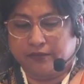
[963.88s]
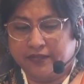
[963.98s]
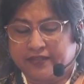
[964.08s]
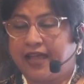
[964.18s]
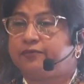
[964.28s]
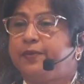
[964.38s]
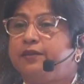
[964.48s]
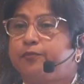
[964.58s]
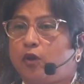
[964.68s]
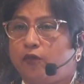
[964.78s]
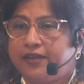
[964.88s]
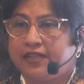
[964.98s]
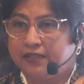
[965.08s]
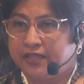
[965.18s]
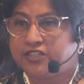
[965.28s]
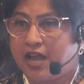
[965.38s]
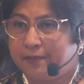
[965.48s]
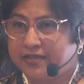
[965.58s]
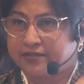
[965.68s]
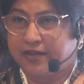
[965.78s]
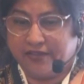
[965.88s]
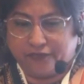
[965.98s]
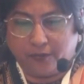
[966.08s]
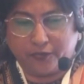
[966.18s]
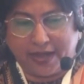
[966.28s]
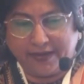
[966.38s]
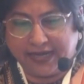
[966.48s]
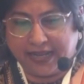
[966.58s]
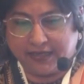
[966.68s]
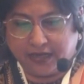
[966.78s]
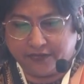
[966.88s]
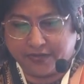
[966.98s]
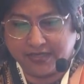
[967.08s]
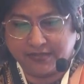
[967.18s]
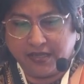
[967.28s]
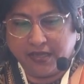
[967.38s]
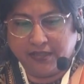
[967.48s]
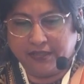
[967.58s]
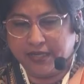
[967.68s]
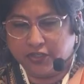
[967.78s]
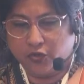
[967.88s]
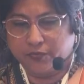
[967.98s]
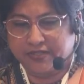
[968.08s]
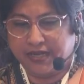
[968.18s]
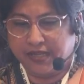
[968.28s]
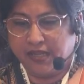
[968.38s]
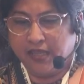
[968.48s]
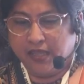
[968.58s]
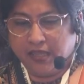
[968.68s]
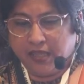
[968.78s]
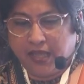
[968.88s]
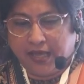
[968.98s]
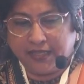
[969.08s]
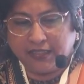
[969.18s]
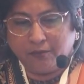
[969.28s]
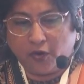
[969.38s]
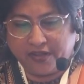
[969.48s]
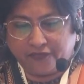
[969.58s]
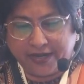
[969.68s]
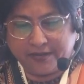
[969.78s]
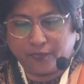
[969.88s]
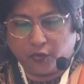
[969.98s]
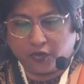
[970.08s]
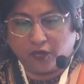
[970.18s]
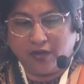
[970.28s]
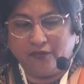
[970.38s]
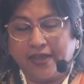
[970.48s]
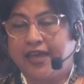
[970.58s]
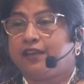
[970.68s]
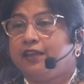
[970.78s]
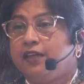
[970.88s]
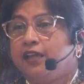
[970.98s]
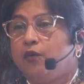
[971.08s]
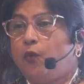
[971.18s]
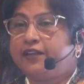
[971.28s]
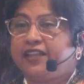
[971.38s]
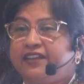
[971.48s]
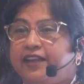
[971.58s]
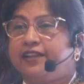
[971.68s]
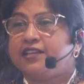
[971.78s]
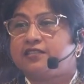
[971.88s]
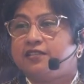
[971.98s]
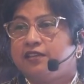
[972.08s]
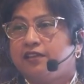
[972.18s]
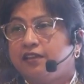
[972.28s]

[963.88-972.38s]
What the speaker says: this has been proven in the JAMA study from 29 countries, the Intube study. Another modified protocol where what they did is